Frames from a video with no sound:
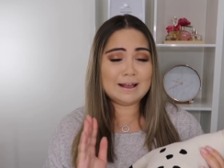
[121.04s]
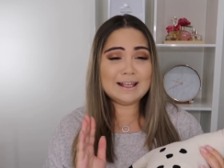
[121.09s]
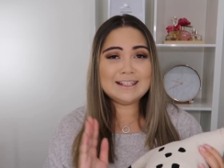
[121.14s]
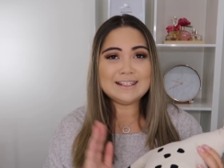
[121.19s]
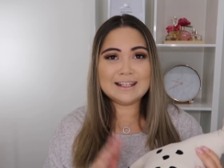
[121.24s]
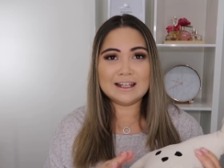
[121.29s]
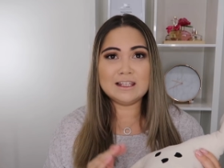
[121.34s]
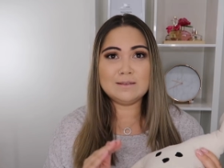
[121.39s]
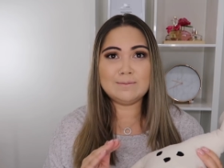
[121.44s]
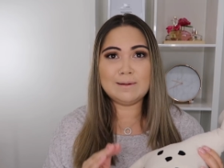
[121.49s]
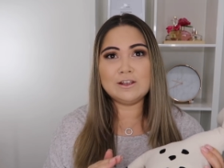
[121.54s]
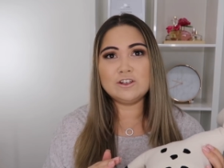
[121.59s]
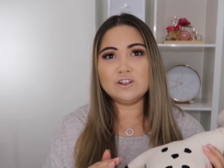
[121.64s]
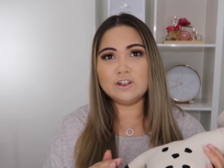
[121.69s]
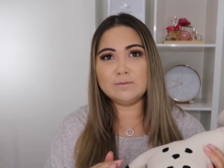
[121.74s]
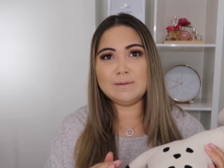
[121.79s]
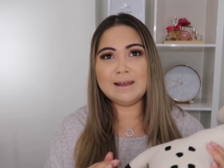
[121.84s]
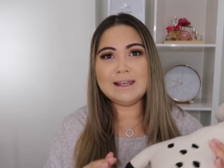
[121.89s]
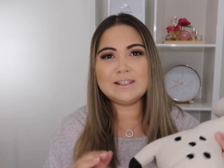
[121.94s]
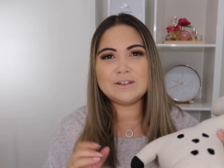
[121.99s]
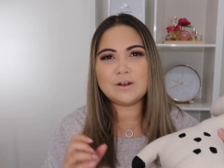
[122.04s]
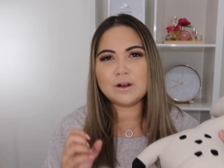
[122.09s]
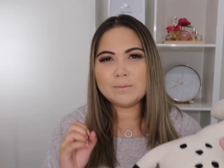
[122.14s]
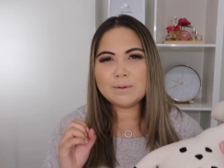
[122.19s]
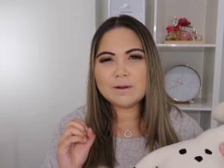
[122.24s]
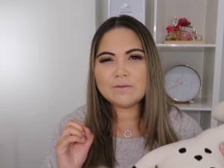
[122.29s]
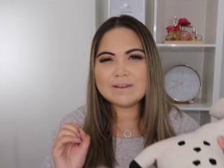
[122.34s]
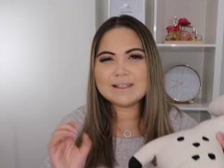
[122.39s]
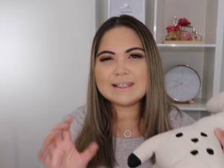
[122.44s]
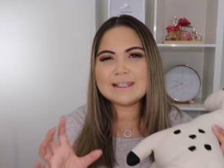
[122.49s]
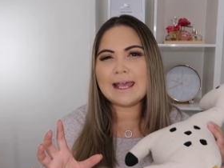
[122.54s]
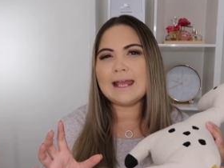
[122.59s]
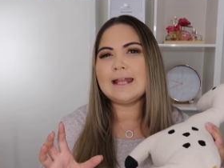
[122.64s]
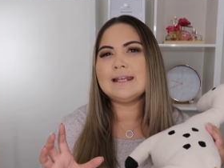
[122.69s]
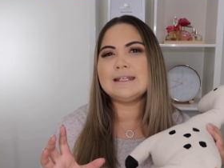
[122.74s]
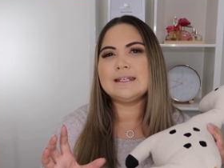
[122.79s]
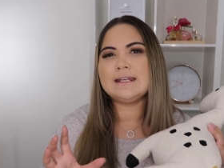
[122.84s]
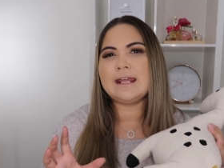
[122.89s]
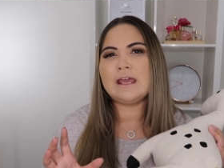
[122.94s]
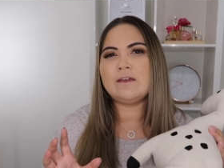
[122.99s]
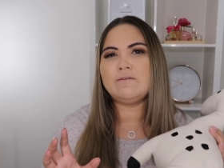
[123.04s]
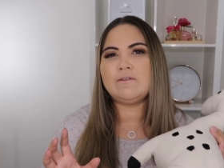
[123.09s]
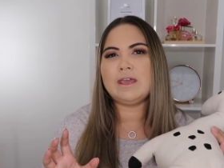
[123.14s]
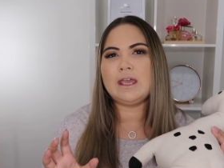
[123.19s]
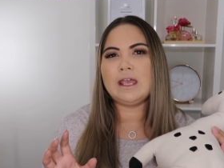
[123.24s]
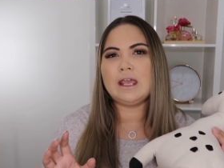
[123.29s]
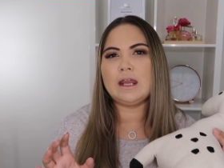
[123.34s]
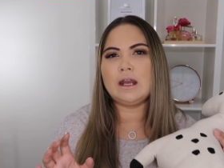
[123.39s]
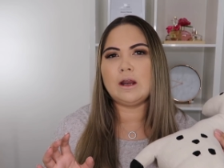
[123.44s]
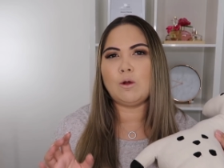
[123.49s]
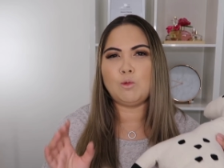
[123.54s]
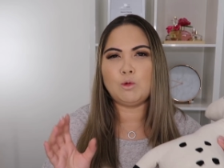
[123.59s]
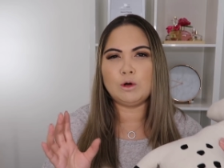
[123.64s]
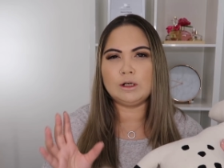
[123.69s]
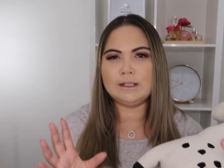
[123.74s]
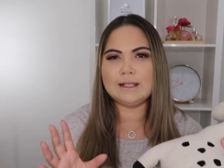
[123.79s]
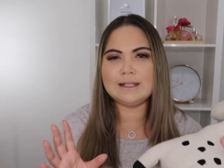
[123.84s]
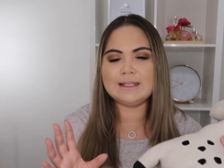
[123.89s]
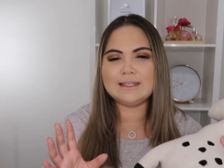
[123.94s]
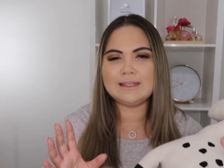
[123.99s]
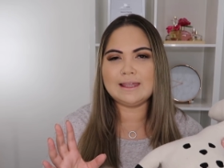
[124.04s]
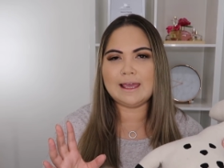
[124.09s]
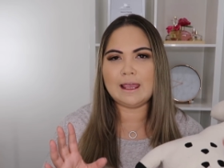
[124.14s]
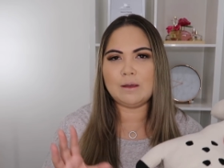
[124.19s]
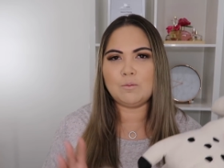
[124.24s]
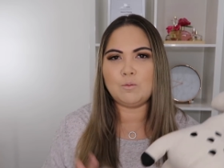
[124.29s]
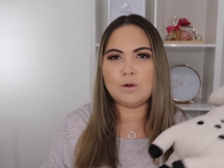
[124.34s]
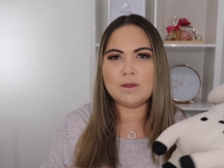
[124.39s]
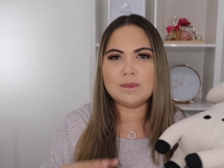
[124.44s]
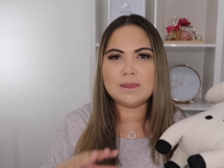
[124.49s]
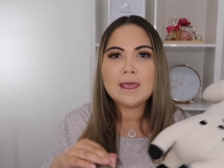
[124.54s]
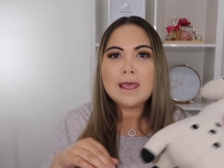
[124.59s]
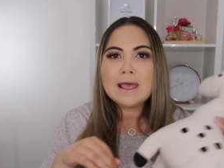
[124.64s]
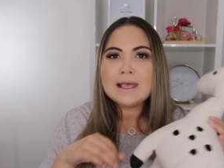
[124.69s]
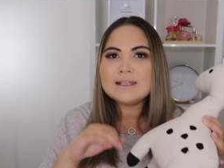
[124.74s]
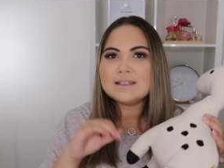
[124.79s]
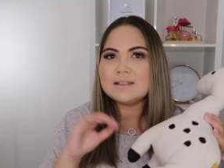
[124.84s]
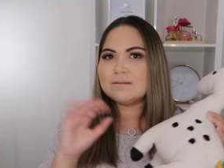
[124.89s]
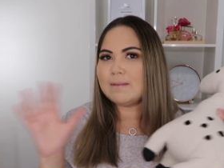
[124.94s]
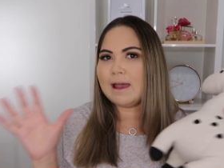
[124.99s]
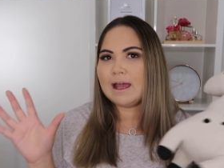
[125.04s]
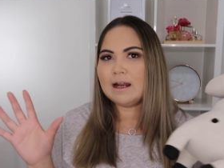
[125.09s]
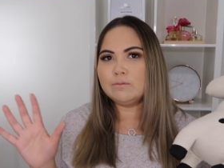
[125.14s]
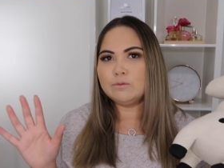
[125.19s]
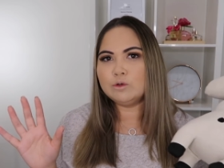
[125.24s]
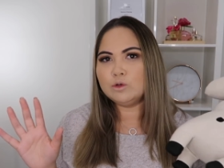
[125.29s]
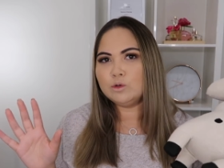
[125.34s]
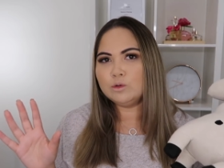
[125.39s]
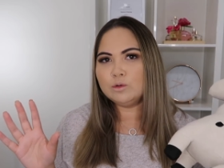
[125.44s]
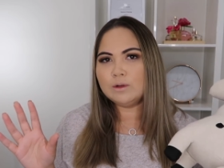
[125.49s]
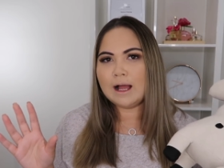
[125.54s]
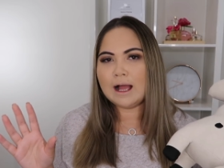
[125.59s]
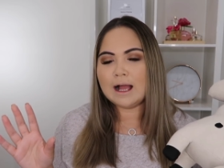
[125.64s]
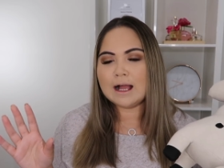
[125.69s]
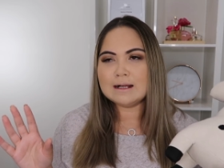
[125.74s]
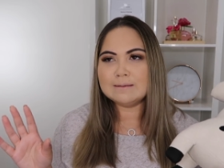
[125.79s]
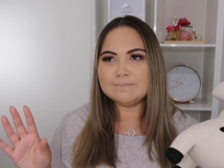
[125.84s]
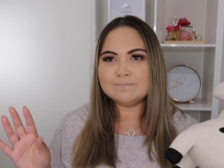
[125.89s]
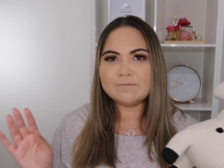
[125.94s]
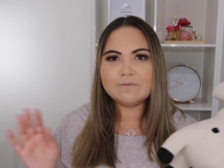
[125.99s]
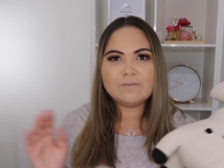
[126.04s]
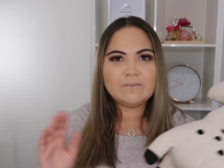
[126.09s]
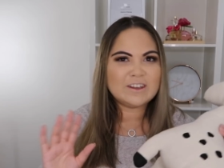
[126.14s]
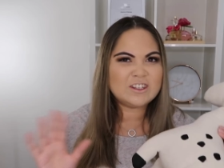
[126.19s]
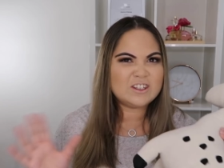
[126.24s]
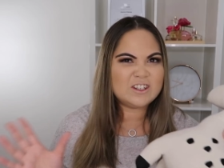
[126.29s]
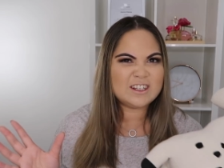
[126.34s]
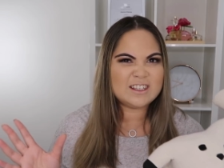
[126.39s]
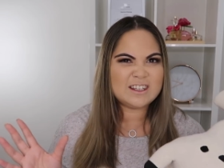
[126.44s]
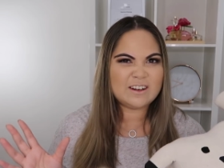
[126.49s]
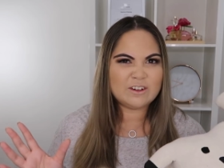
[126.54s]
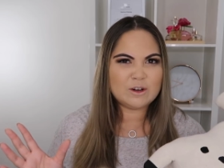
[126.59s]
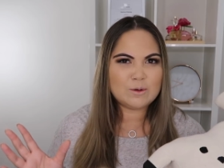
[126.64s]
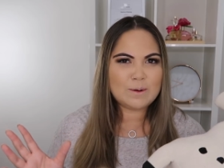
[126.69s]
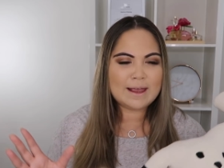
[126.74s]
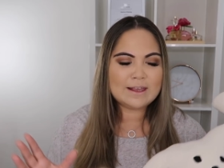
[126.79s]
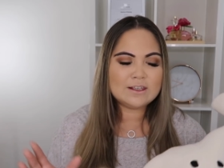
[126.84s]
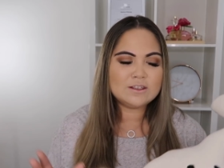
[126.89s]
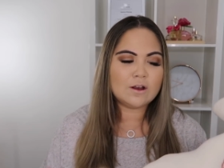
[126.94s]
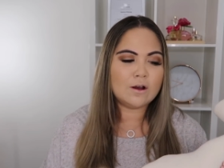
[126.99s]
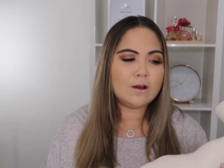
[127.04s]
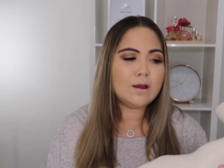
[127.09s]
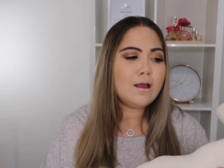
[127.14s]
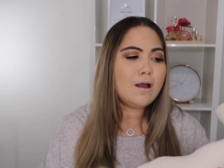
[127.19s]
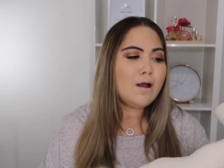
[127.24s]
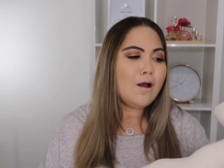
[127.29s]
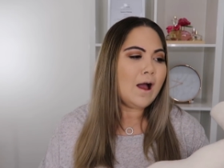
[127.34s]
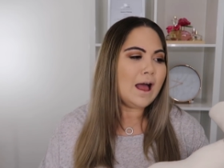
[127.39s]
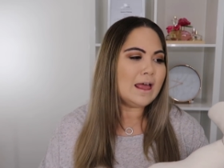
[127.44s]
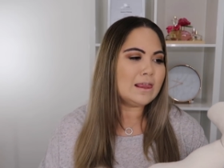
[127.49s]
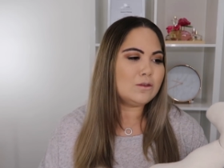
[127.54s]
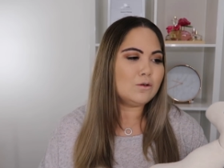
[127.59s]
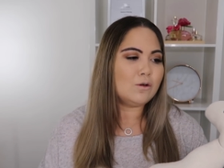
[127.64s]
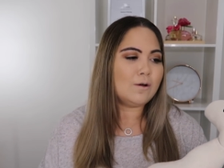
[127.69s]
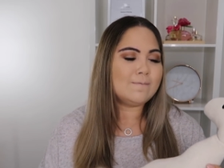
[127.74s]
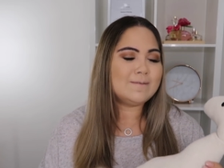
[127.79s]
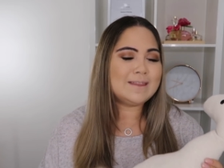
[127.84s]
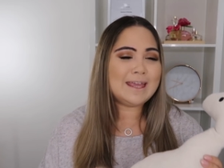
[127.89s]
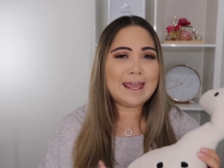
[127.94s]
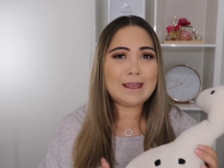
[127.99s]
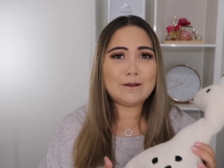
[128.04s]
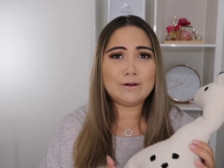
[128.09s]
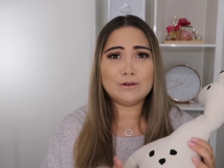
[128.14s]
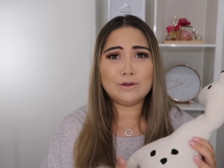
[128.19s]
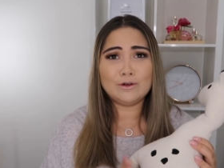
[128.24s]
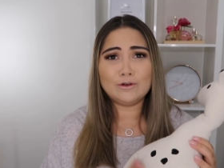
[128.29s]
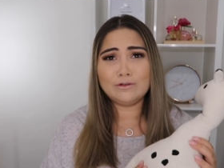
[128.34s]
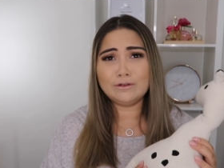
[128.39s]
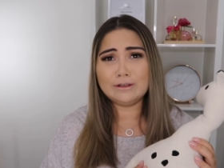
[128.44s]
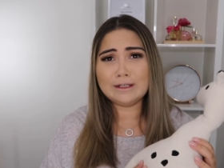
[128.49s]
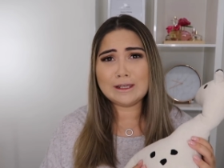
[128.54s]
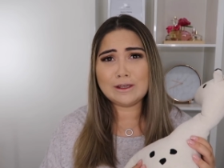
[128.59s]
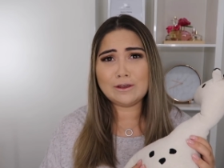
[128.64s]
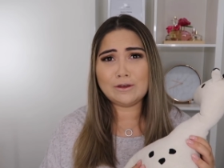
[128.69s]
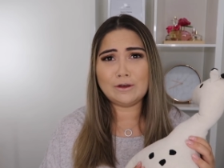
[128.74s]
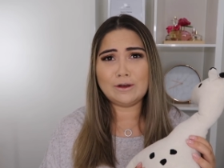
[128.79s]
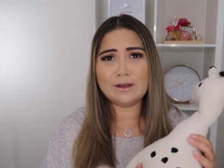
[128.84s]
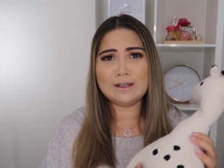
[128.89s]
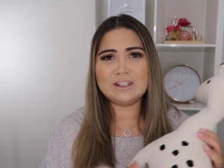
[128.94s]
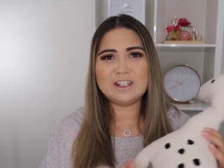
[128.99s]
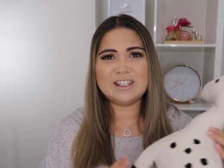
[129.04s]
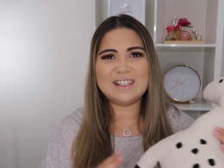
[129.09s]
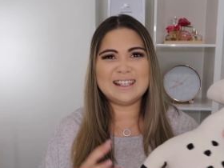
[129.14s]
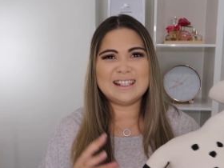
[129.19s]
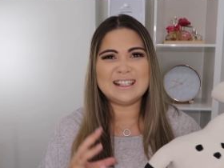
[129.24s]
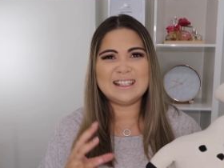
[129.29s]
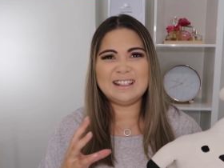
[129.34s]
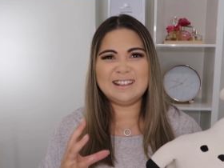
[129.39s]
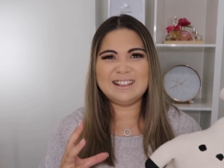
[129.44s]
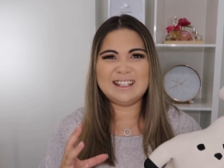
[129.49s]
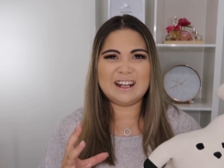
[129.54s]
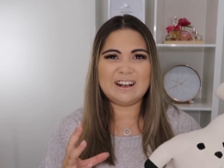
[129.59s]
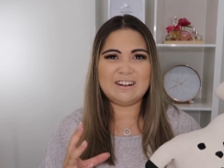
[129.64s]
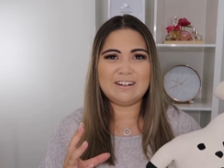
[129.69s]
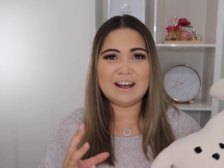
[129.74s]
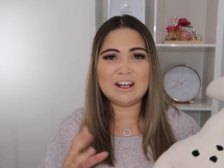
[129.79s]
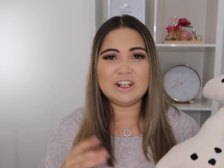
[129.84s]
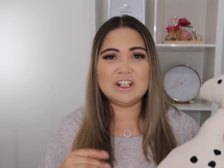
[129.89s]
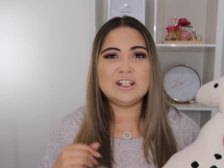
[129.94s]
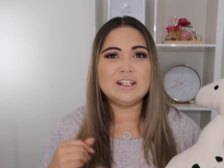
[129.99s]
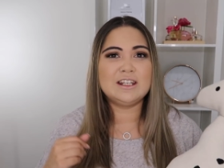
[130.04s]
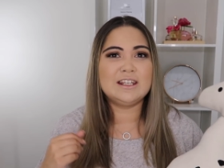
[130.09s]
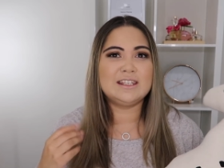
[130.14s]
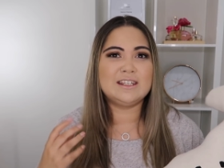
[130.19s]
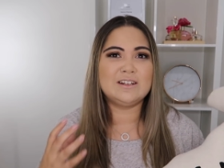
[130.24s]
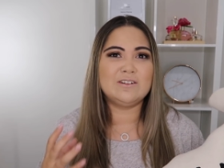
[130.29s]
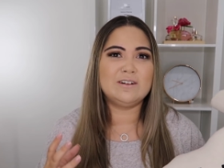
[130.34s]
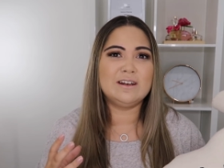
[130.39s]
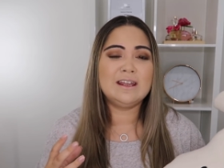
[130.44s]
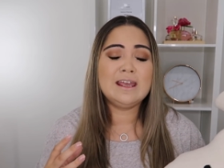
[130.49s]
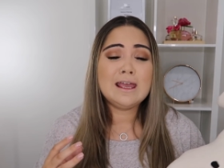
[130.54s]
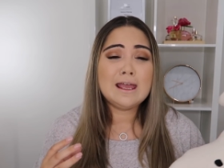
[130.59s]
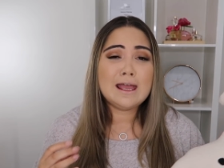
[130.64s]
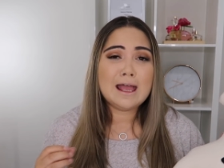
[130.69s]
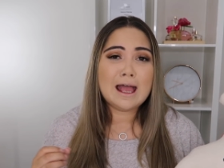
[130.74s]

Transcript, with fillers: my son's bedroom. He's got a bit of a Scandinavian woodland woodlands theme with some animal um, fixtures everywhere. So I thought he would look really cute just as a little decoration to sit on